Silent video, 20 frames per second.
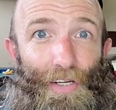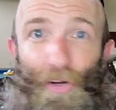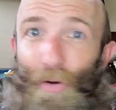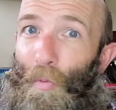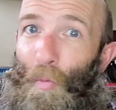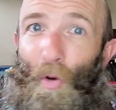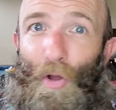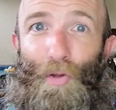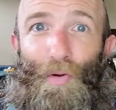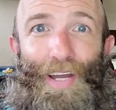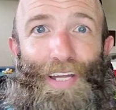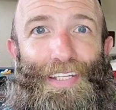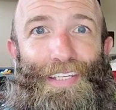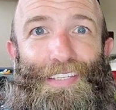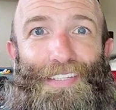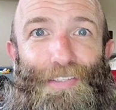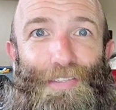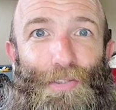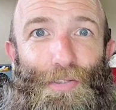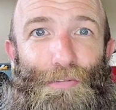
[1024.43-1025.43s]
what do I
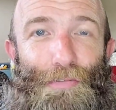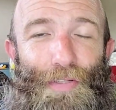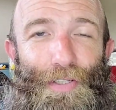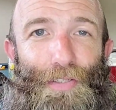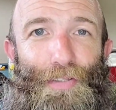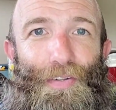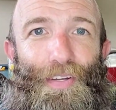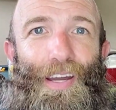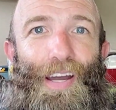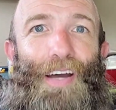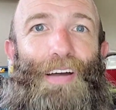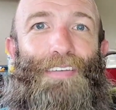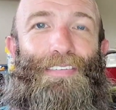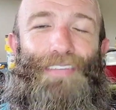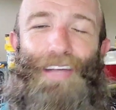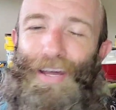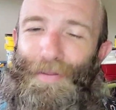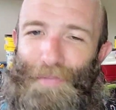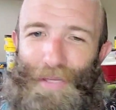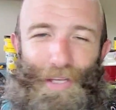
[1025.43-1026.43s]
need to do for you
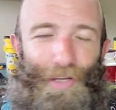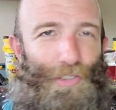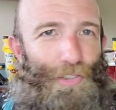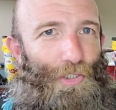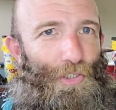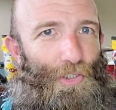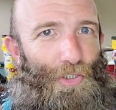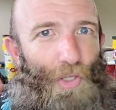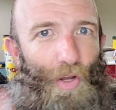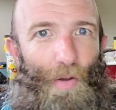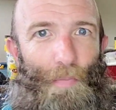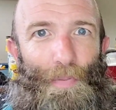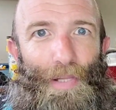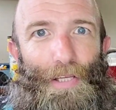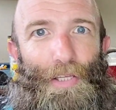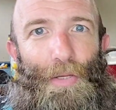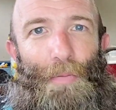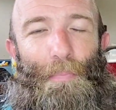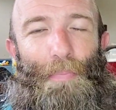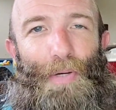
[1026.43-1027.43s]
guys? I'm here. Just show up
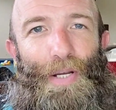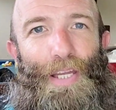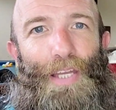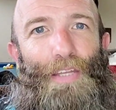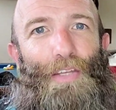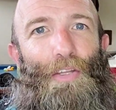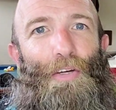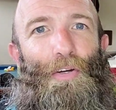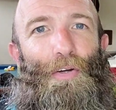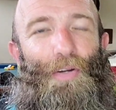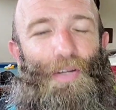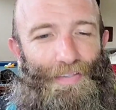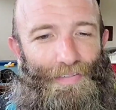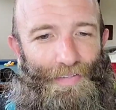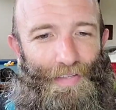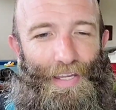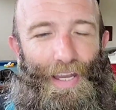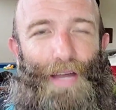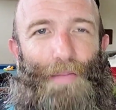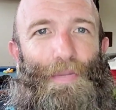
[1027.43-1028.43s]
like you're brand new and
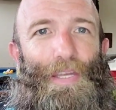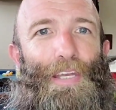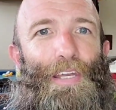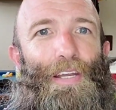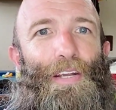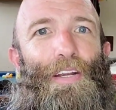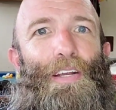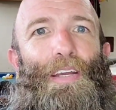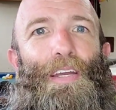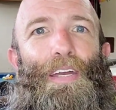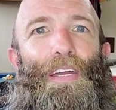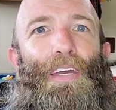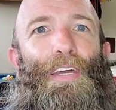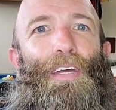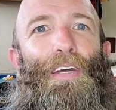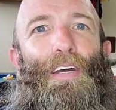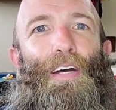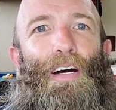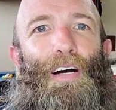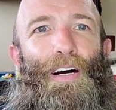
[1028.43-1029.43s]
say, I'm here.
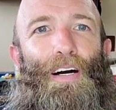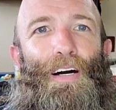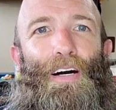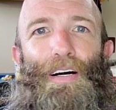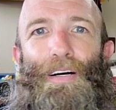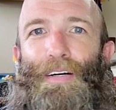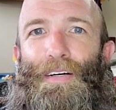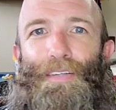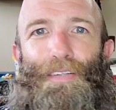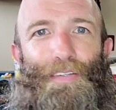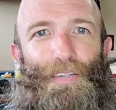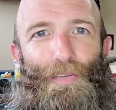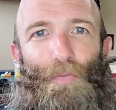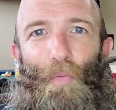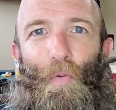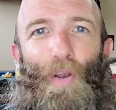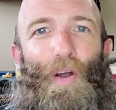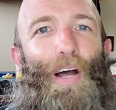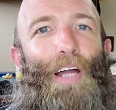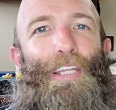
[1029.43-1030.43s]

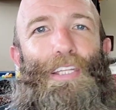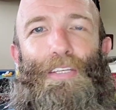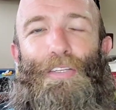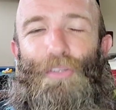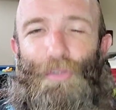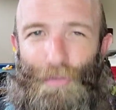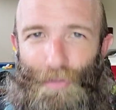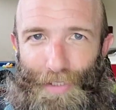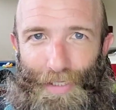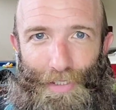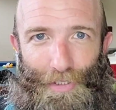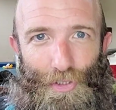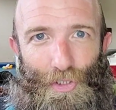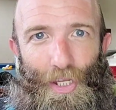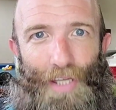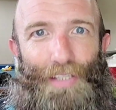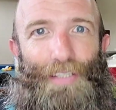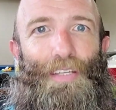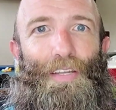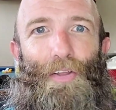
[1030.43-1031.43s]
What do I need to do to get
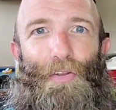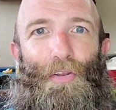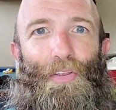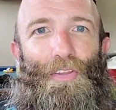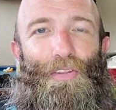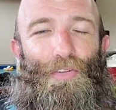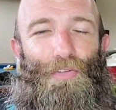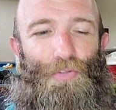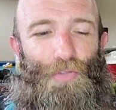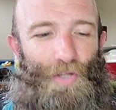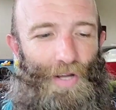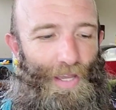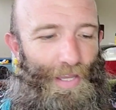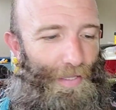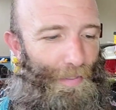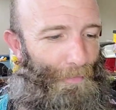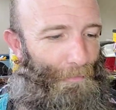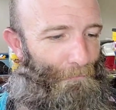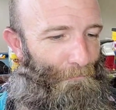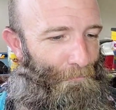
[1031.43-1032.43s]
checked in onto this
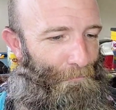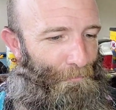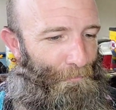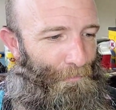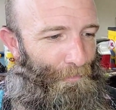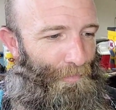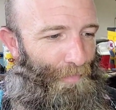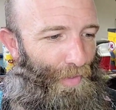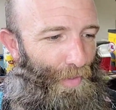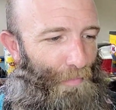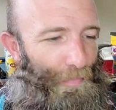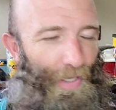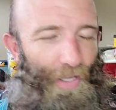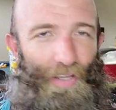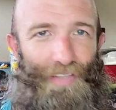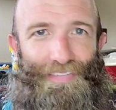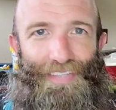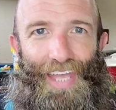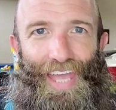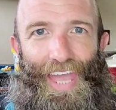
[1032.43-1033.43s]
train?
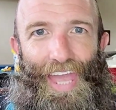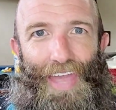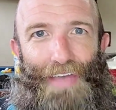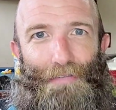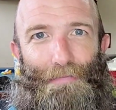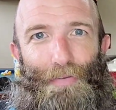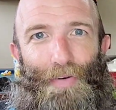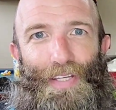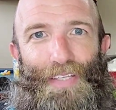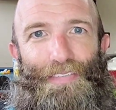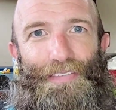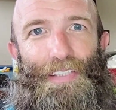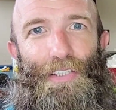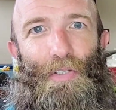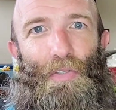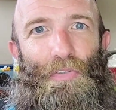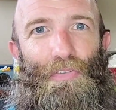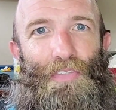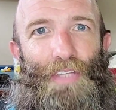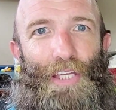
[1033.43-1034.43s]
Because every
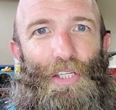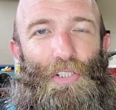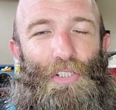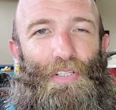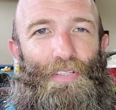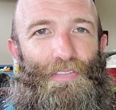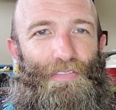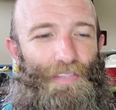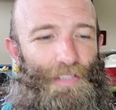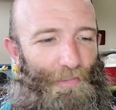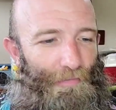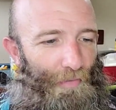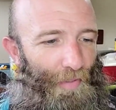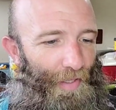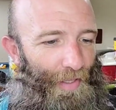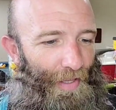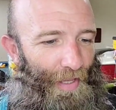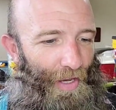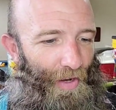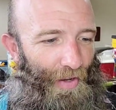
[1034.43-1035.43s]
single station is
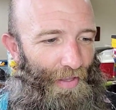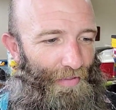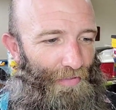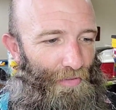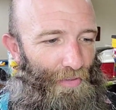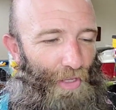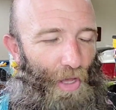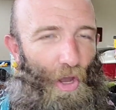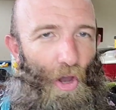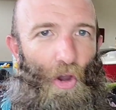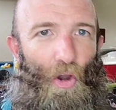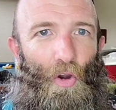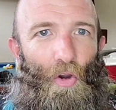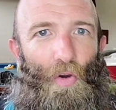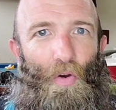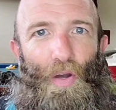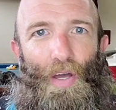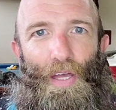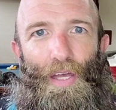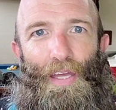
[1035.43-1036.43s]
different. There is
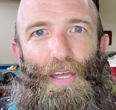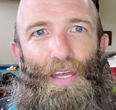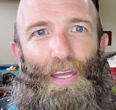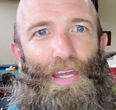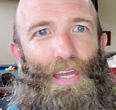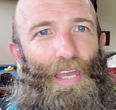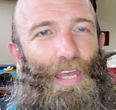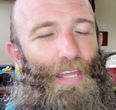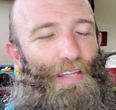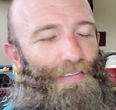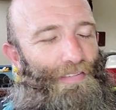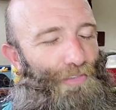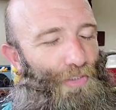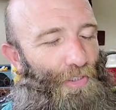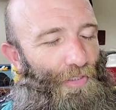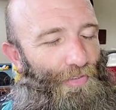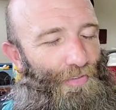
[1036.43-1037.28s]
no, it's